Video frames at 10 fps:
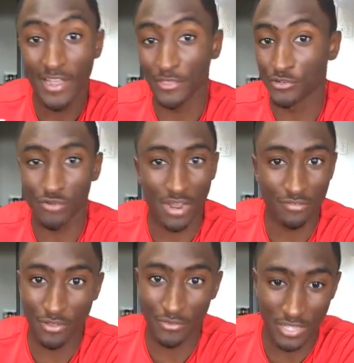And the
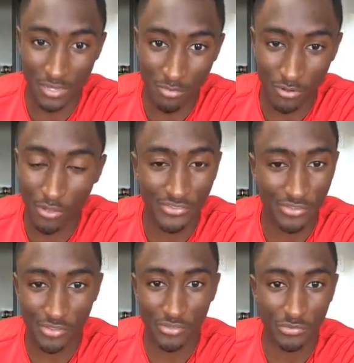travel on the keyboard, all these
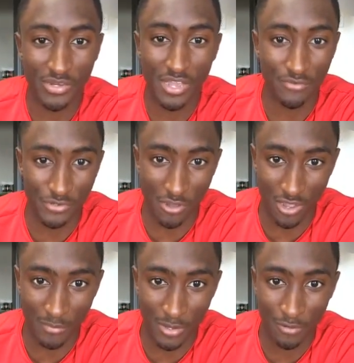other things we never talk
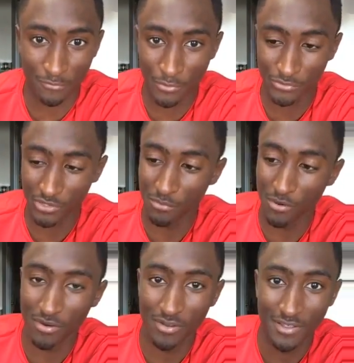about on phones
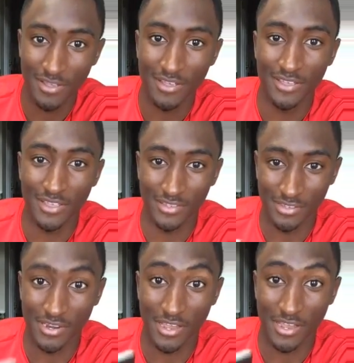anymore, is
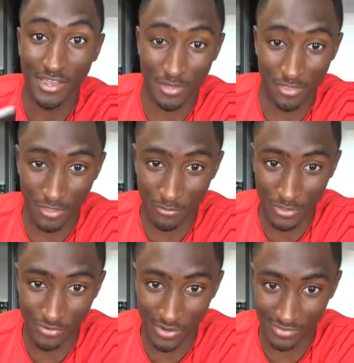going to have to be a thing we
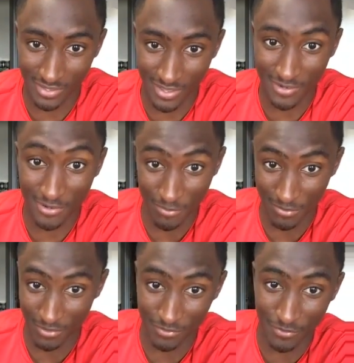address again
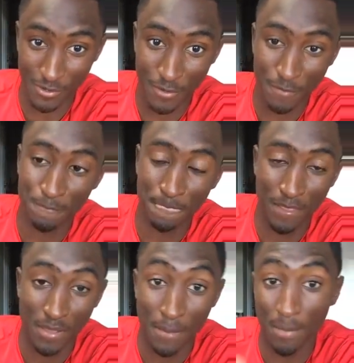with this video.
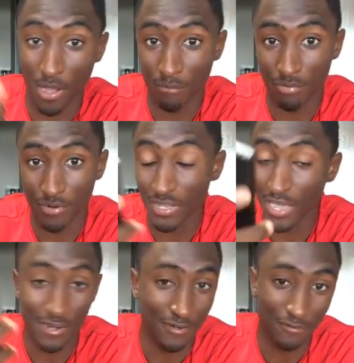Palm Pre,
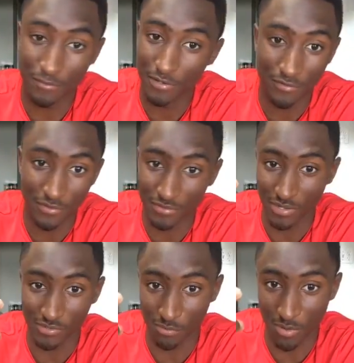I didn't even
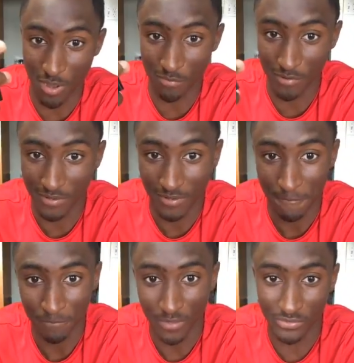touch a Palm Pre.
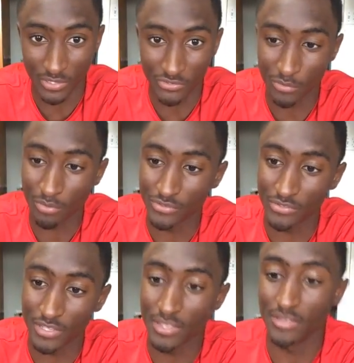Is it easy to press the
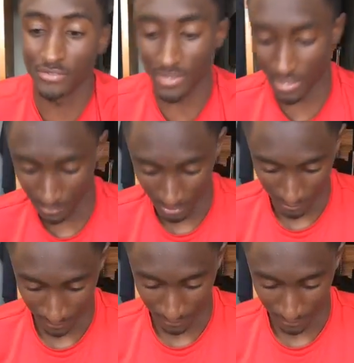keys? Yeah, let me...